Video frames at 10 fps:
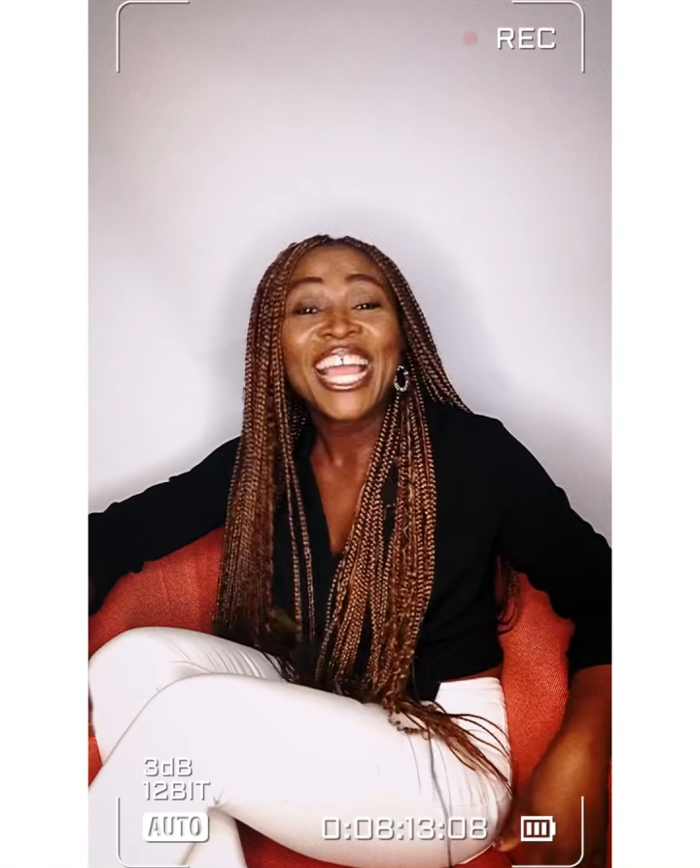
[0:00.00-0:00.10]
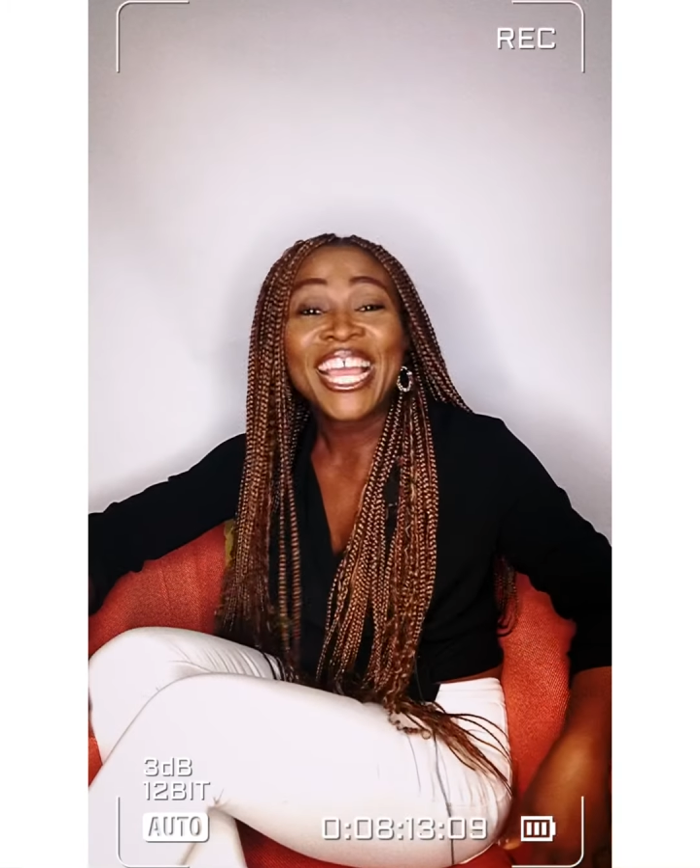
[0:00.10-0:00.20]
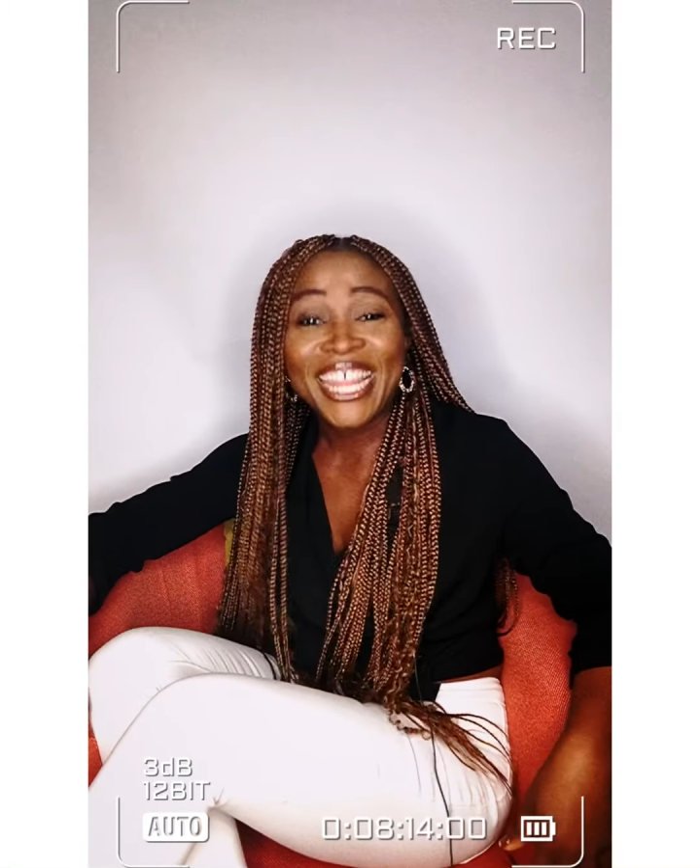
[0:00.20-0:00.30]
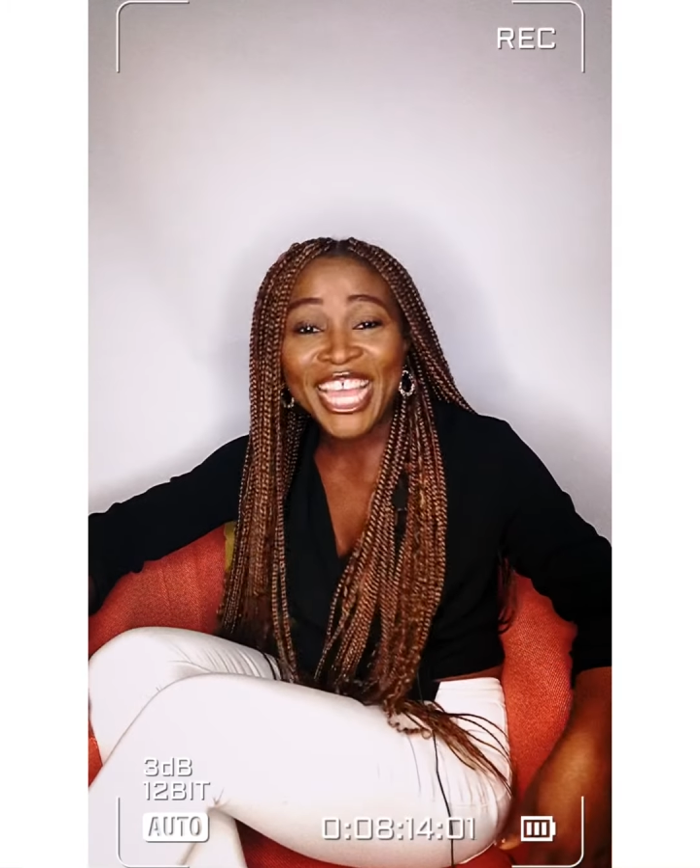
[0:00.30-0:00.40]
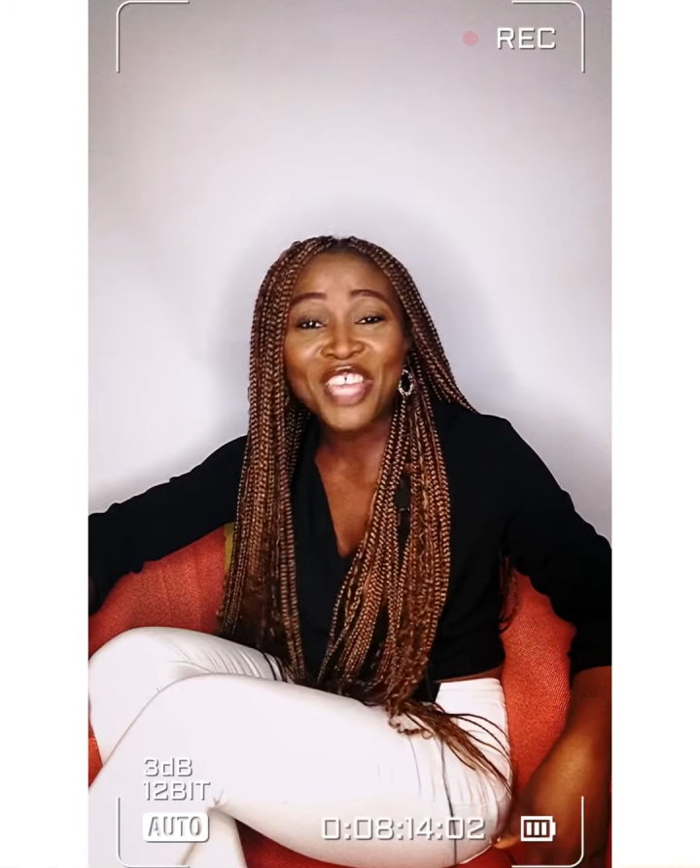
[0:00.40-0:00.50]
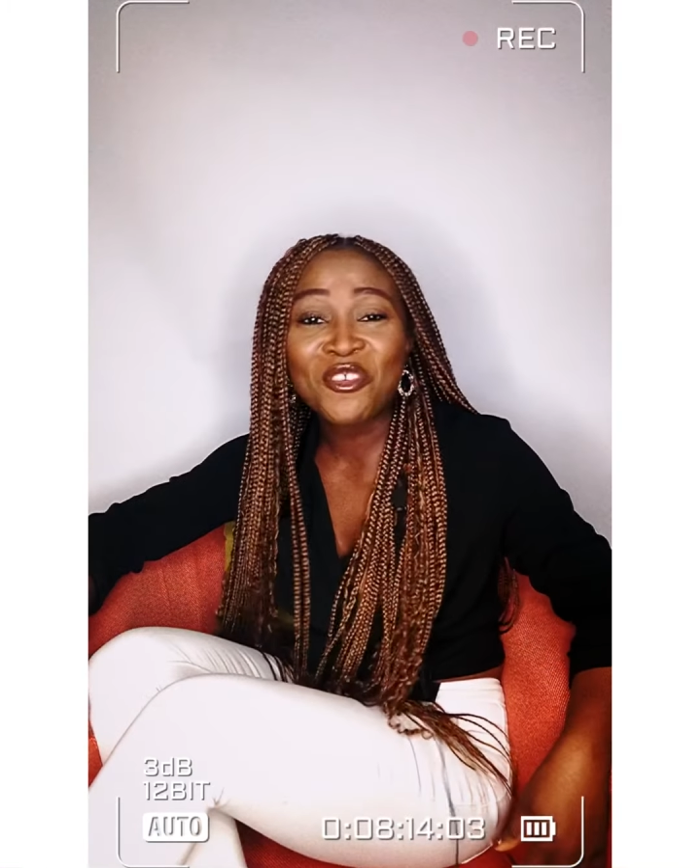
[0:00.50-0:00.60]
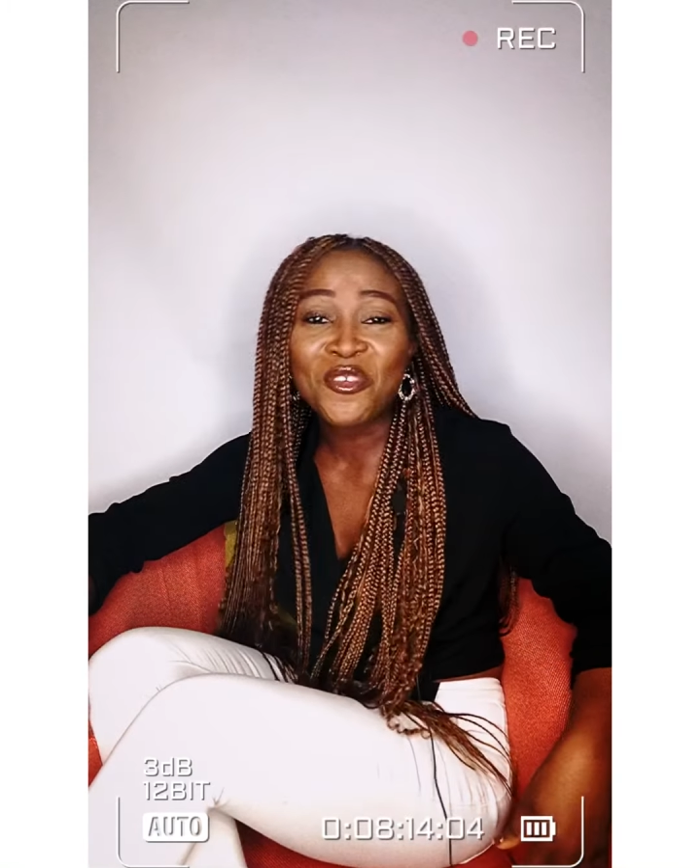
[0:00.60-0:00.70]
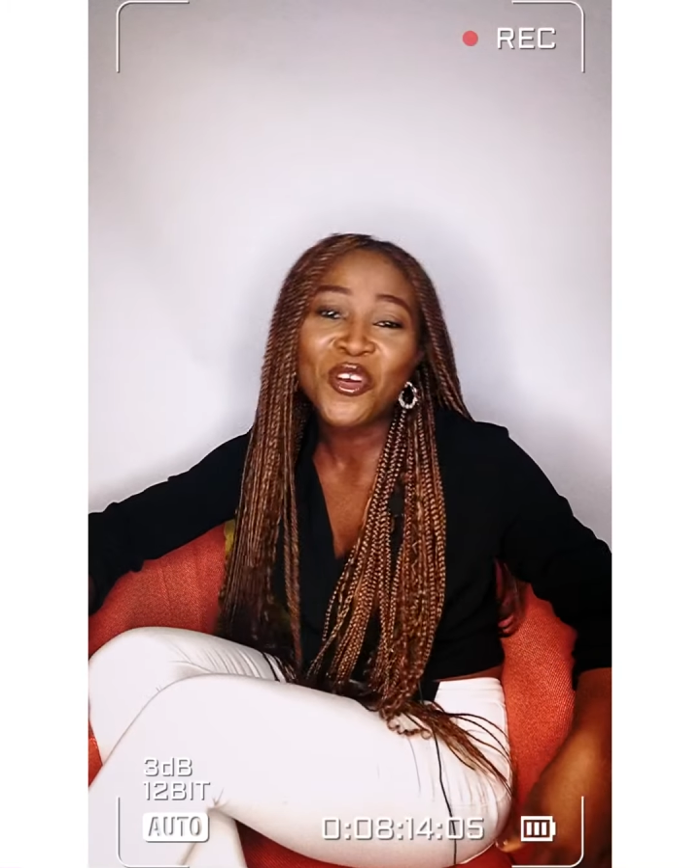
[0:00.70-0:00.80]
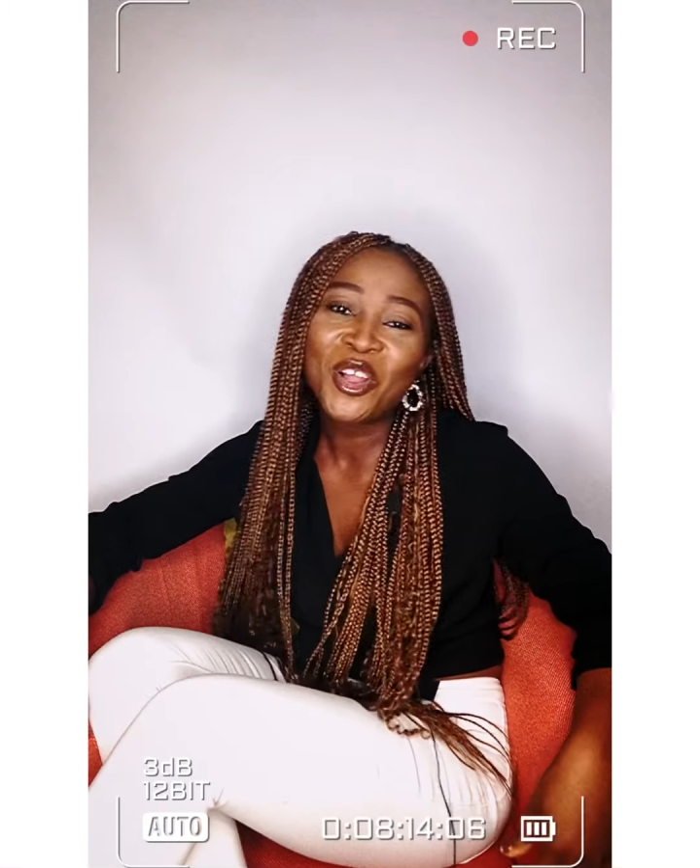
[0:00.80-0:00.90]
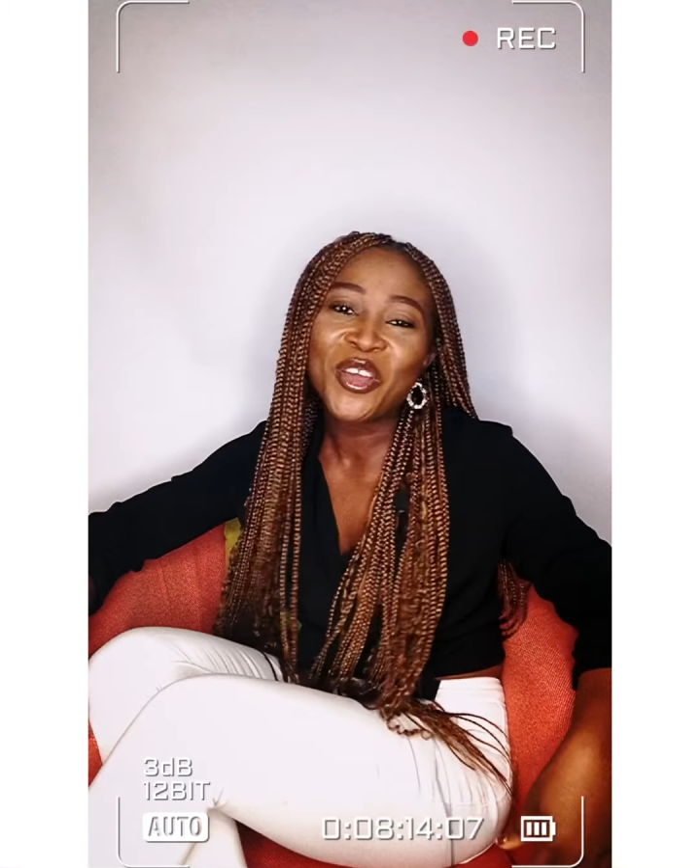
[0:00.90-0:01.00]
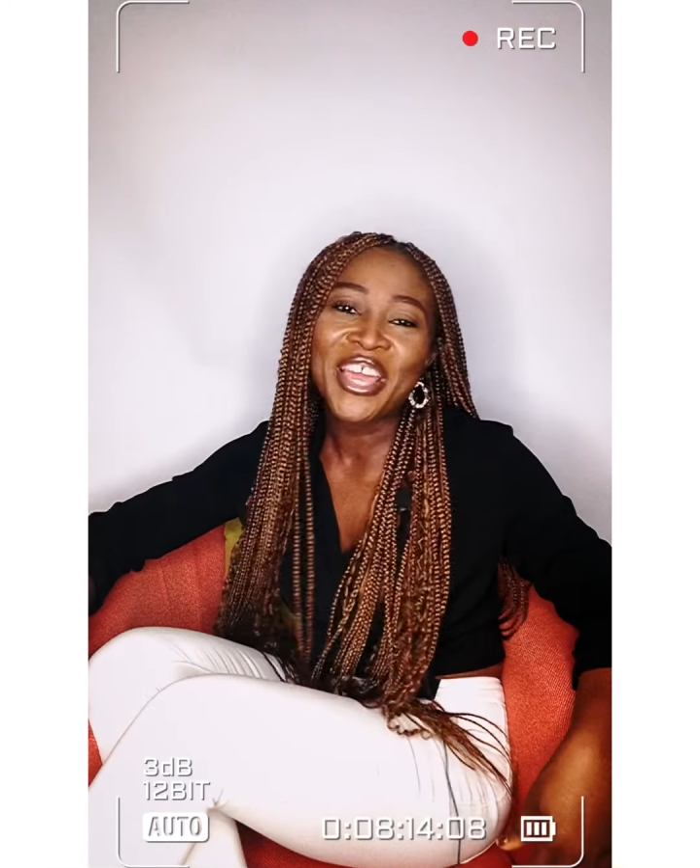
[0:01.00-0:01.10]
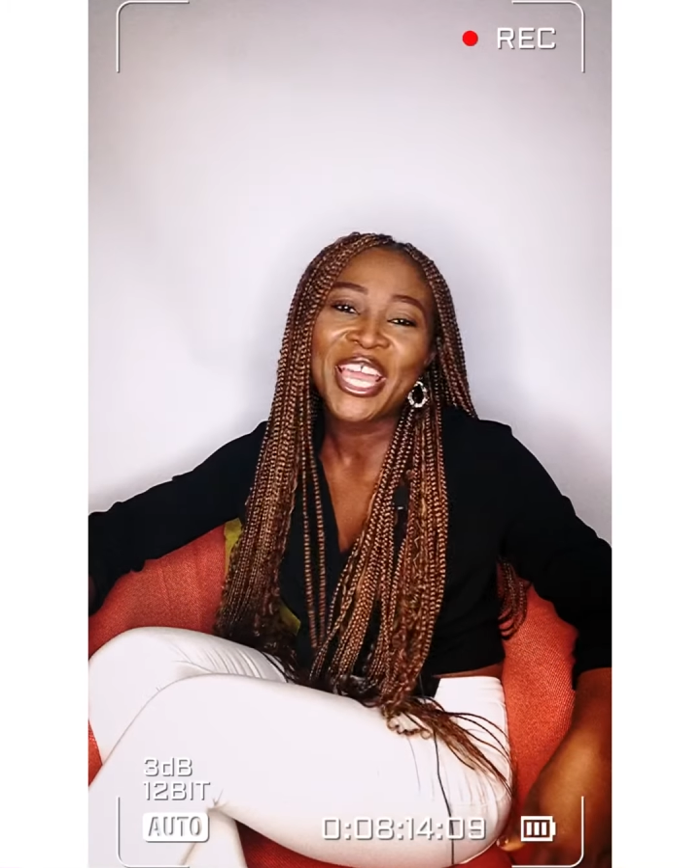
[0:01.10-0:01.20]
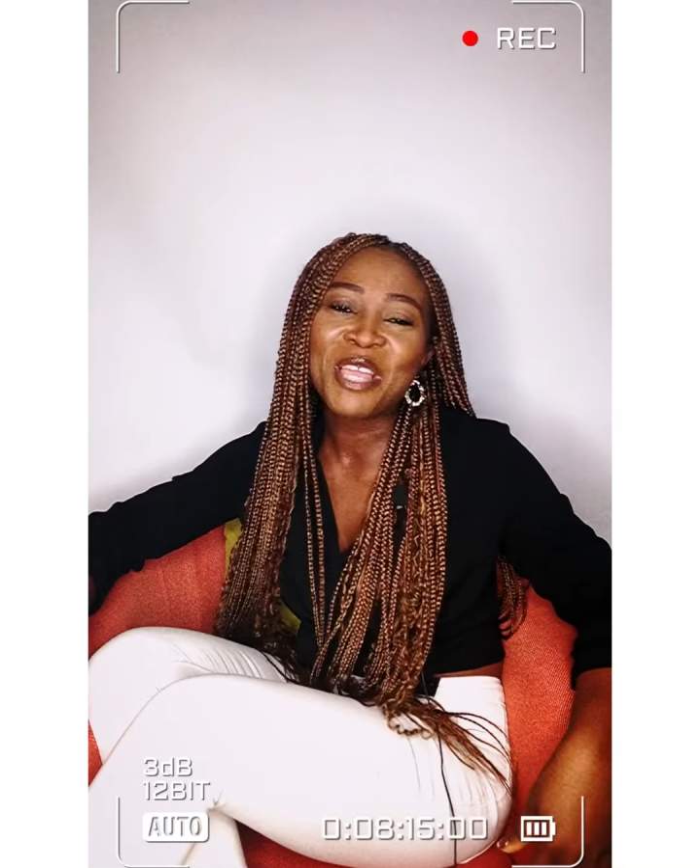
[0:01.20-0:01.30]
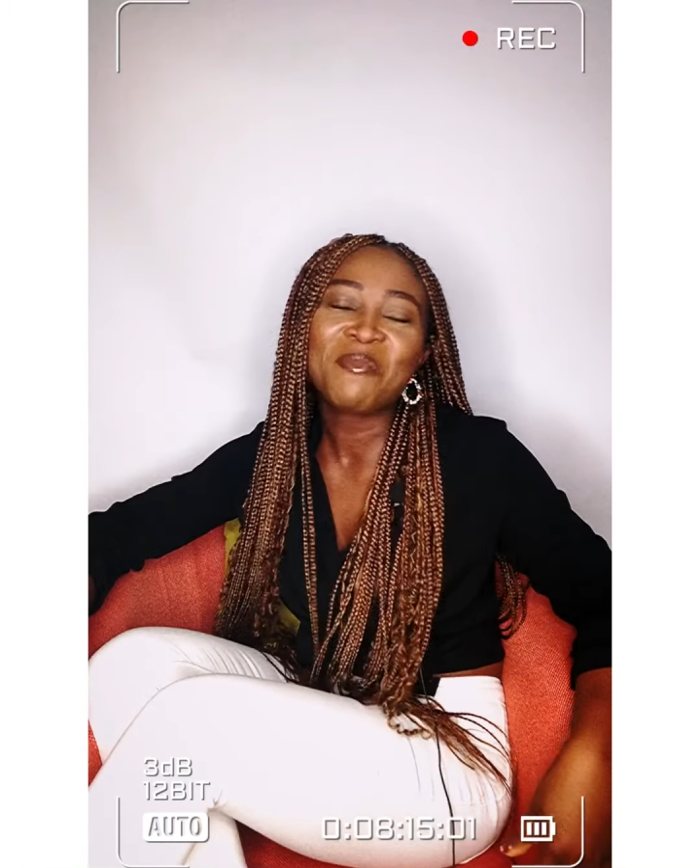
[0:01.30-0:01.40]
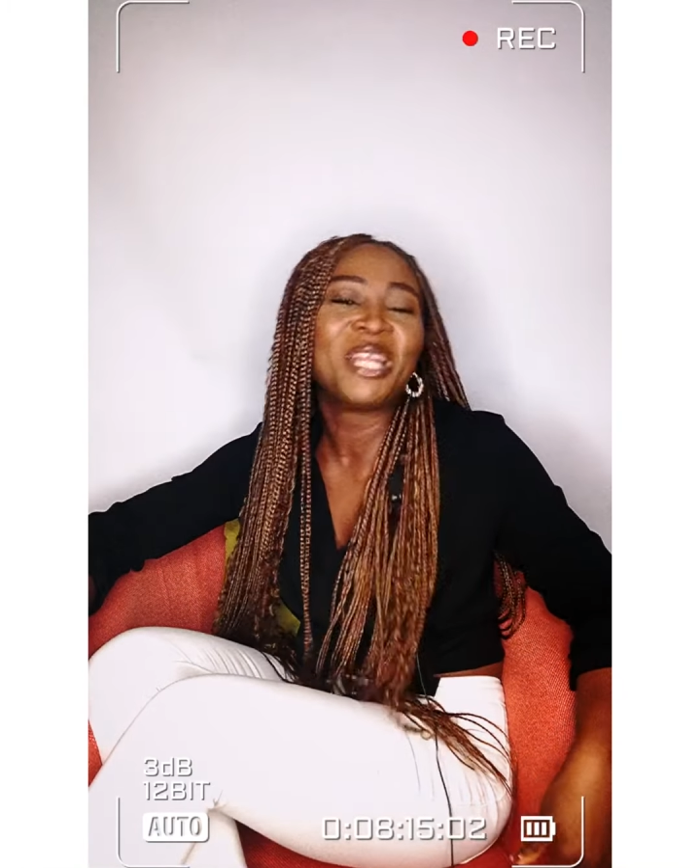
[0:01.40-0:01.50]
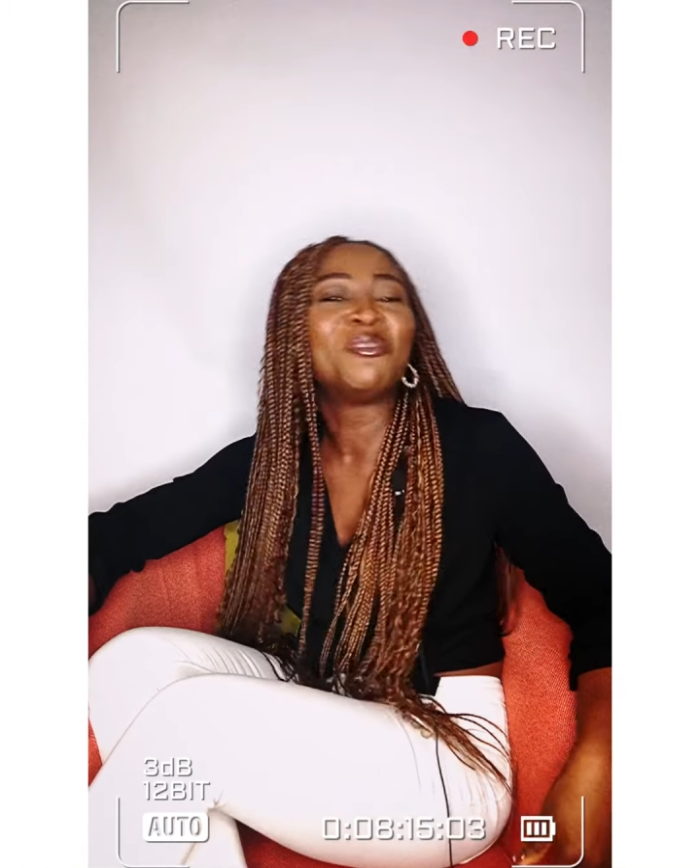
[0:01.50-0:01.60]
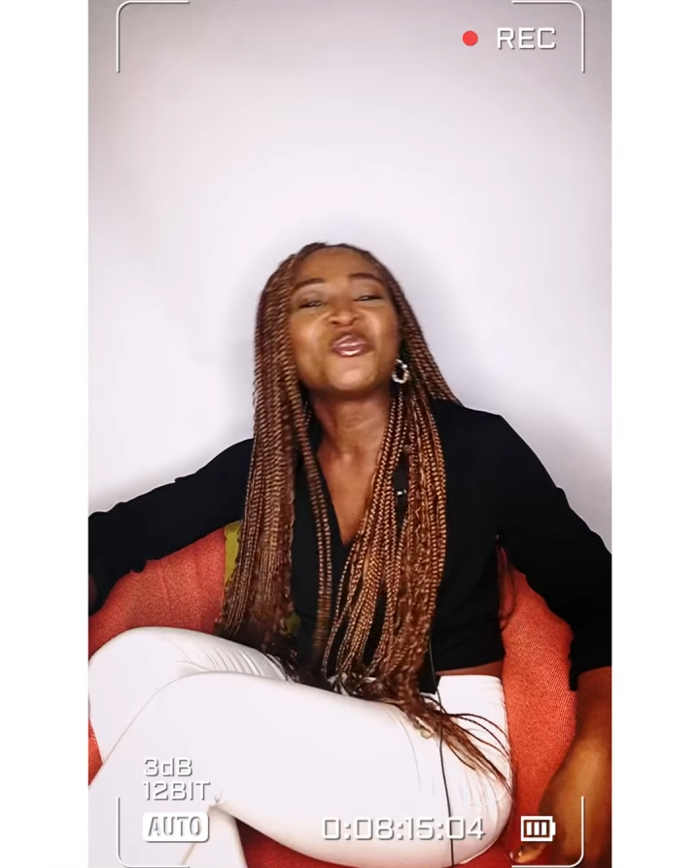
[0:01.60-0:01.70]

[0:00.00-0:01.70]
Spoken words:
Thank you for following. My name is